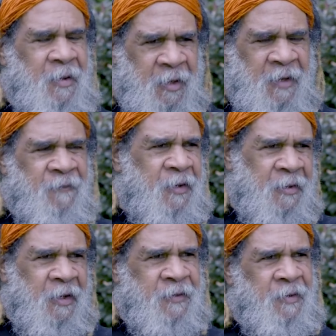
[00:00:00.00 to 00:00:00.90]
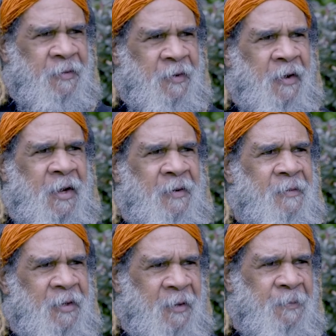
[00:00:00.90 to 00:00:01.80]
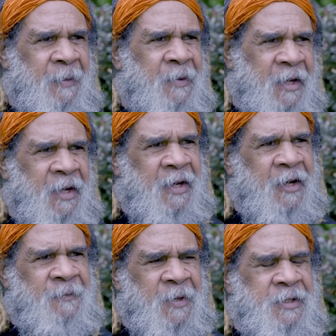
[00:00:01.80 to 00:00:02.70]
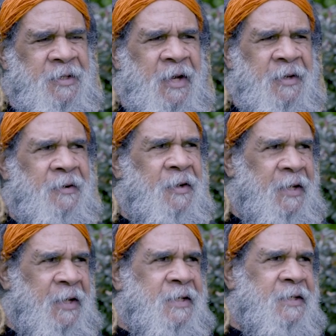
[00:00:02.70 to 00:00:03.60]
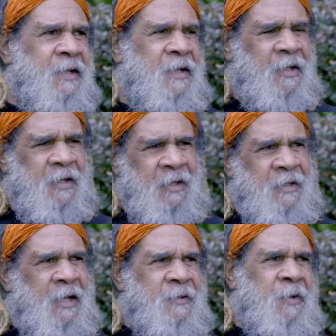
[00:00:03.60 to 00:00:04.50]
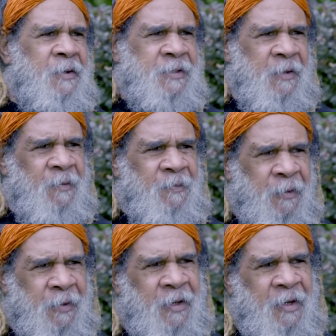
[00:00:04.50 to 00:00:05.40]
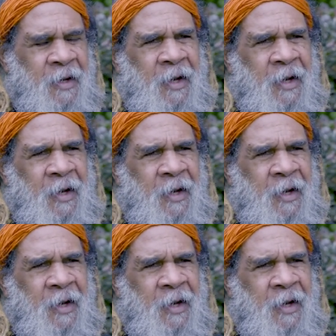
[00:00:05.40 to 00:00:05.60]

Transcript: Interviews like you and I, people are getting those messages out there. I think that's where it's so important.